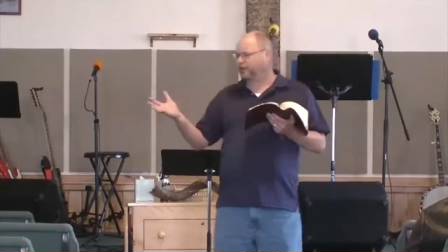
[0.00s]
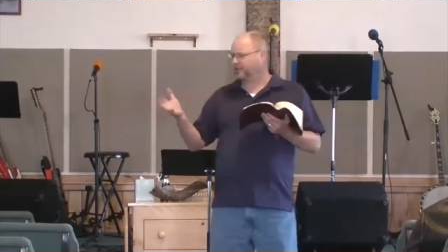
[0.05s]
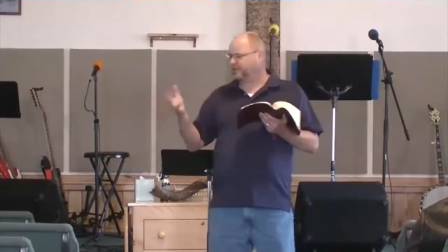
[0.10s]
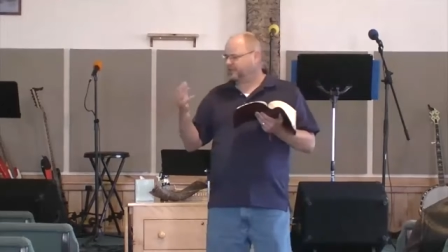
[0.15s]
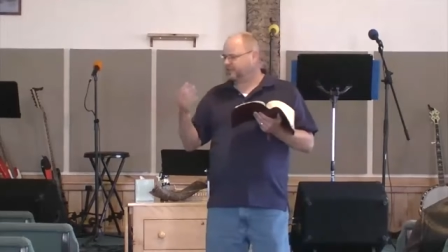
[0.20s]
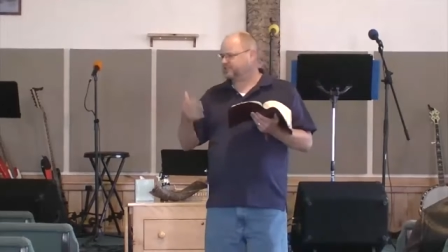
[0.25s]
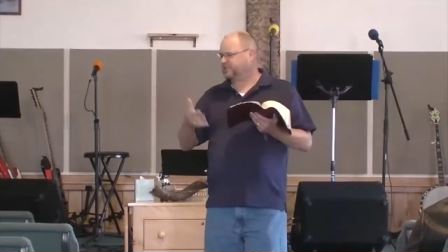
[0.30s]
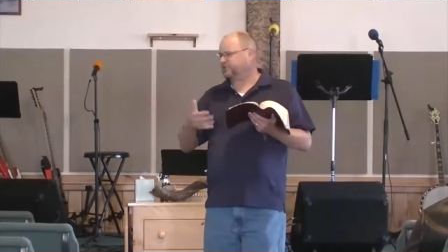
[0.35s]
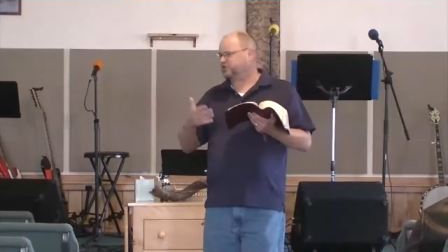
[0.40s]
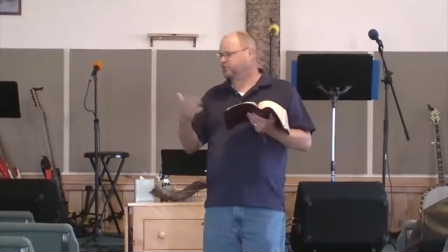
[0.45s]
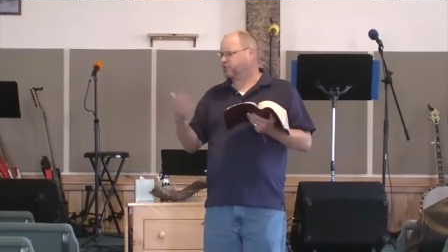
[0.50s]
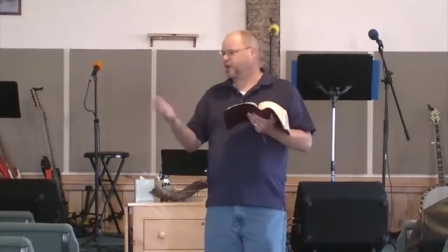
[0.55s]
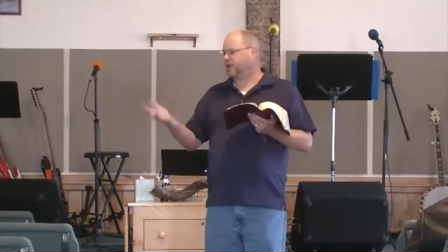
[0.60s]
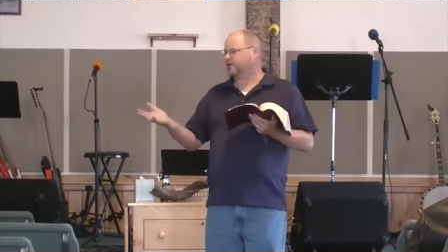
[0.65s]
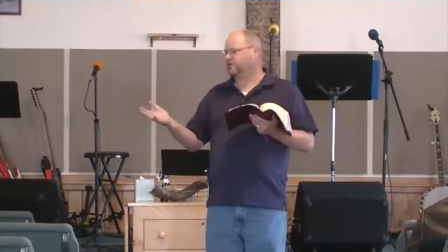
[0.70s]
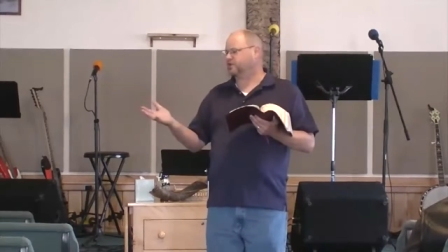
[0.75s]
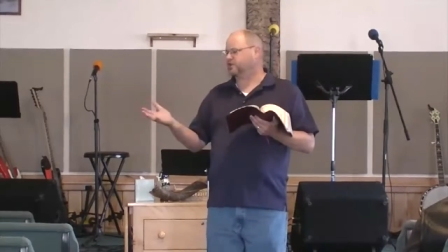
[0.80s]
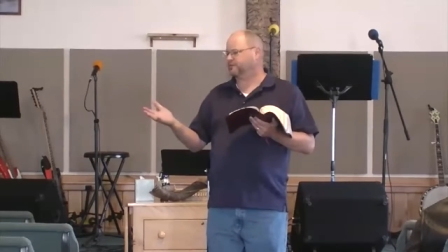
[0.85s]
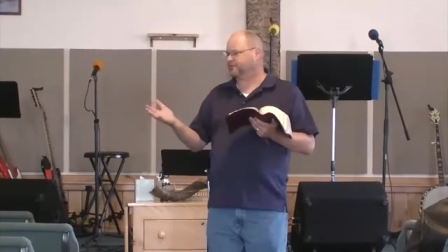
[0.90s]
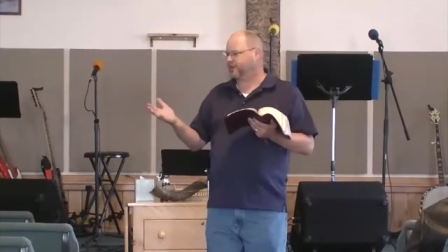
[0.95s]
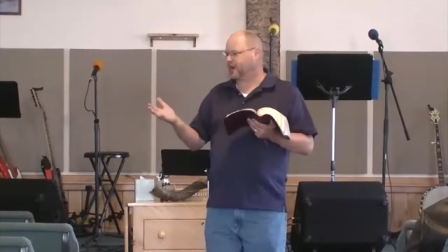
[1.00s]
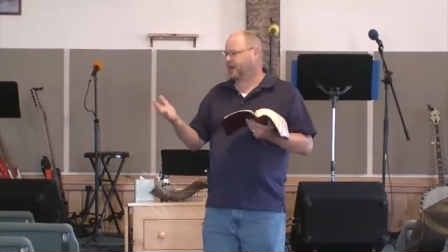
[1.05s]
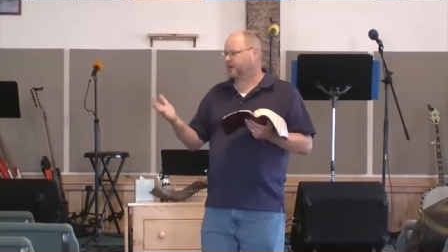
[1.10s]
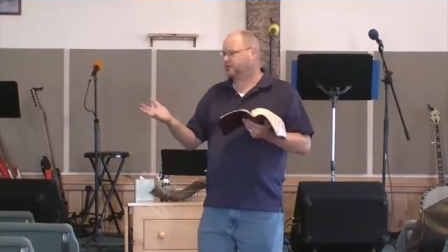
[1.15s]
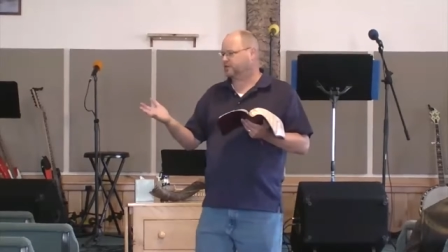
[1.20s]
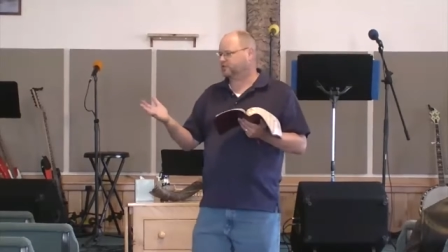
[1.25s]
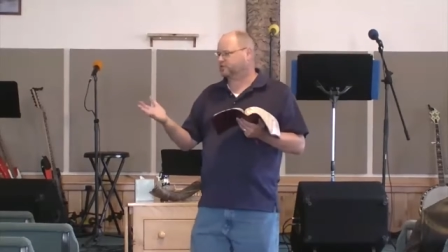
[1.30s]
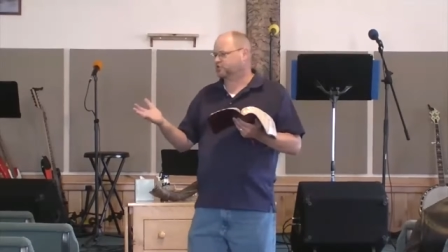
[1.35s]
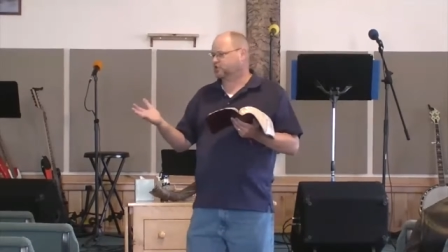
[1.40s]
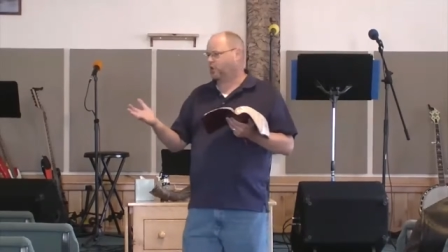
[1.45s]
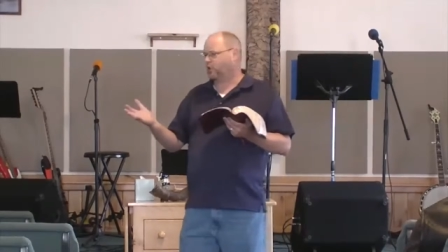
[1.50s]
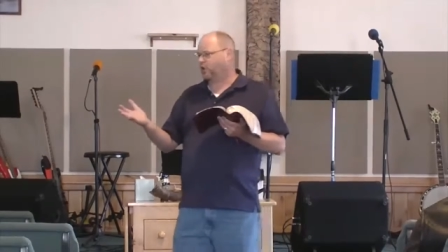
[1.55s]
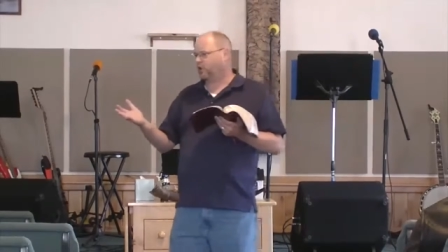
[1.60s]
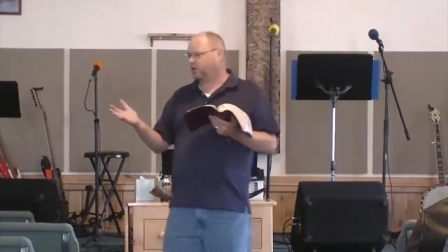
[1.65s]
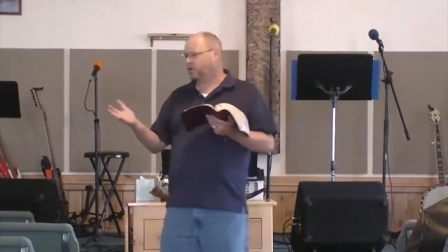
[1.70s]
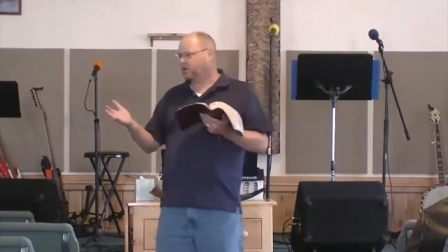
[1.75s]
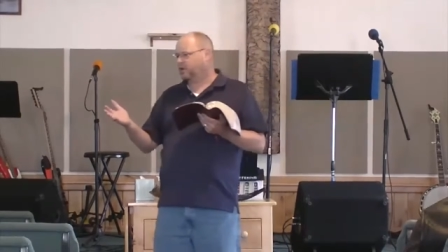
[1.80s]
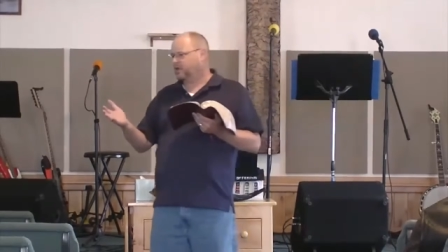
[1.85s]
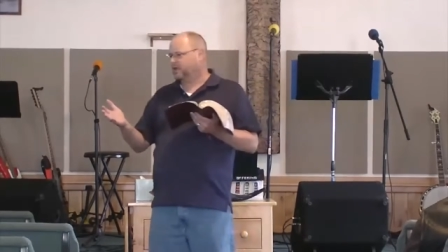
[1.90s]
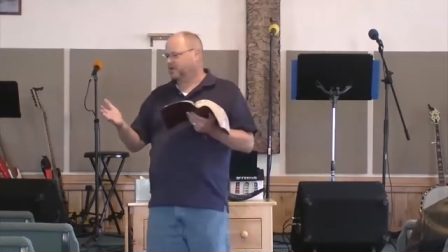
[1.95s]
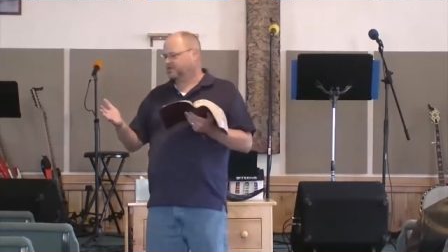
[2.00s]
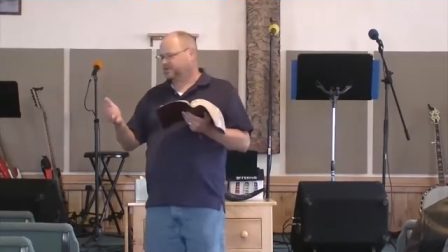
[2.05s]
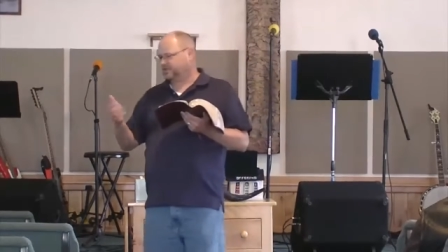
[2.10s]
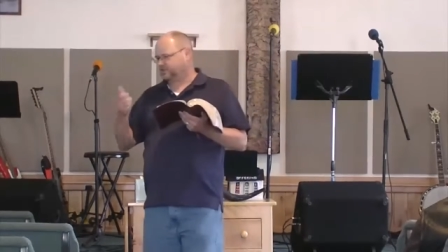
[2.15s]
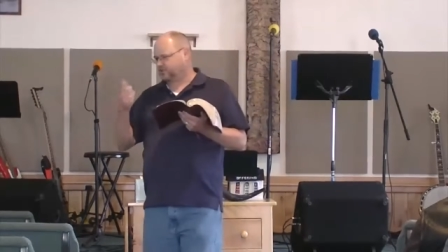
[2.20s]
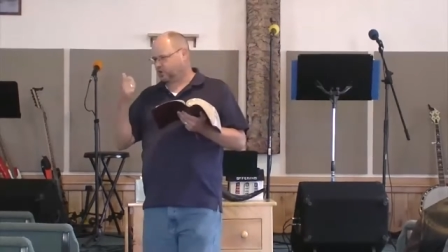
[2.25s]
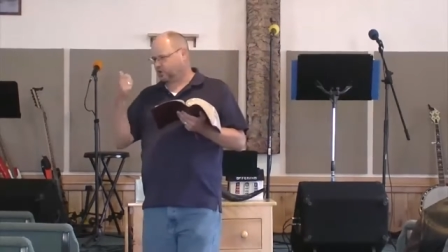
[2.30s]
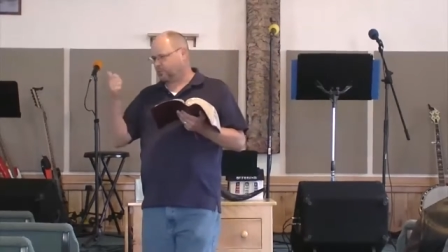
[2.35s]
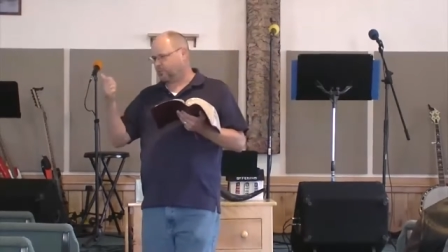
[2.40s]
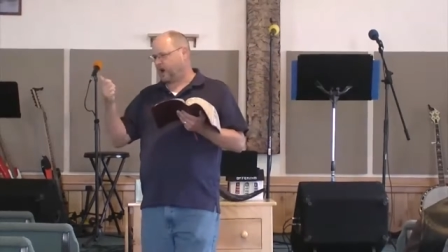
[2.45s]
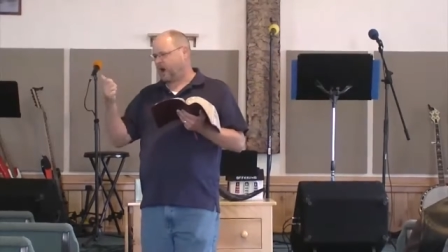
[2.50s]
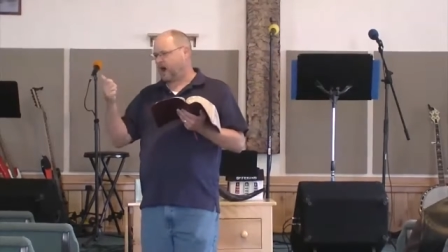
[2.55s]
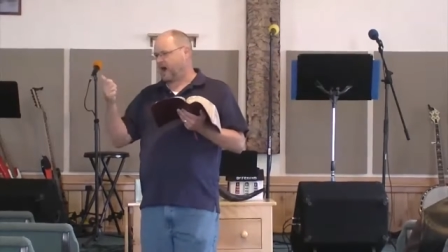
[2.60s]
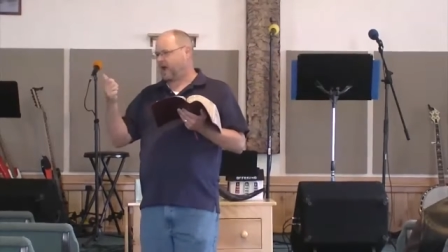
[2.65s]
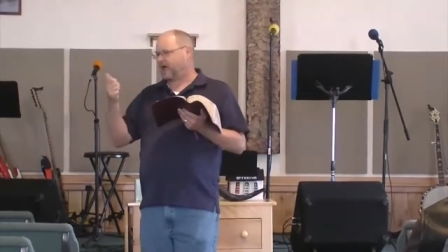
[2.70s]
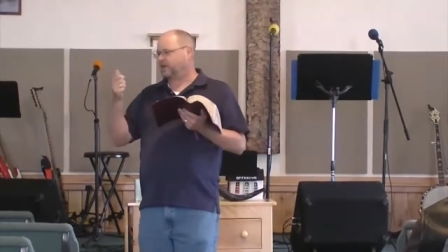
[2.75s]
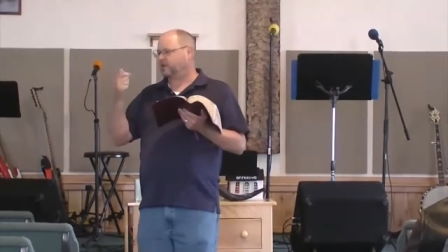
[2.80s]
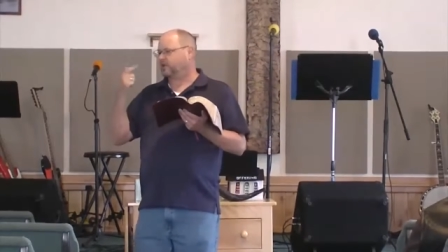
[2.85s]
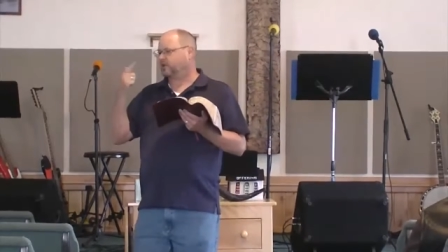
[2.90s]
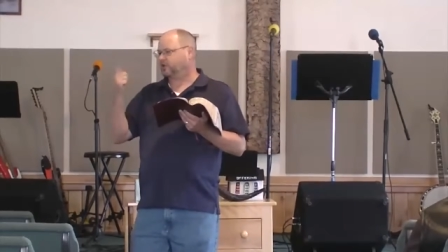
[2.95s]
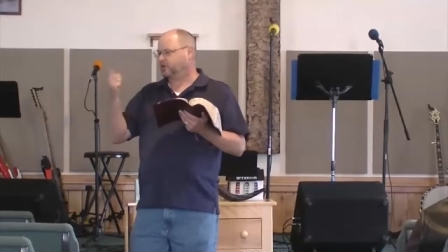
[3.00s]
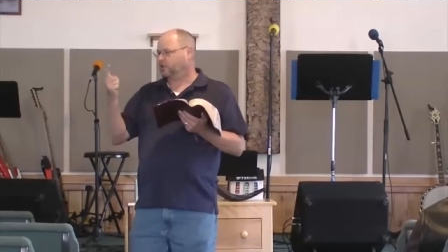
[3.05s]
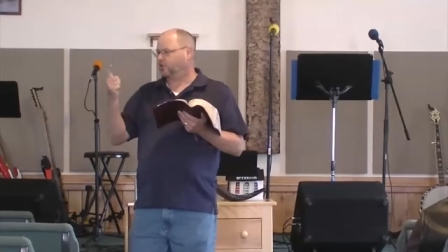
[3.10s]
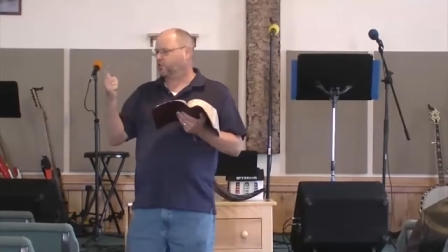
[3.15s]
the easiest way to define the soul is it's your mind,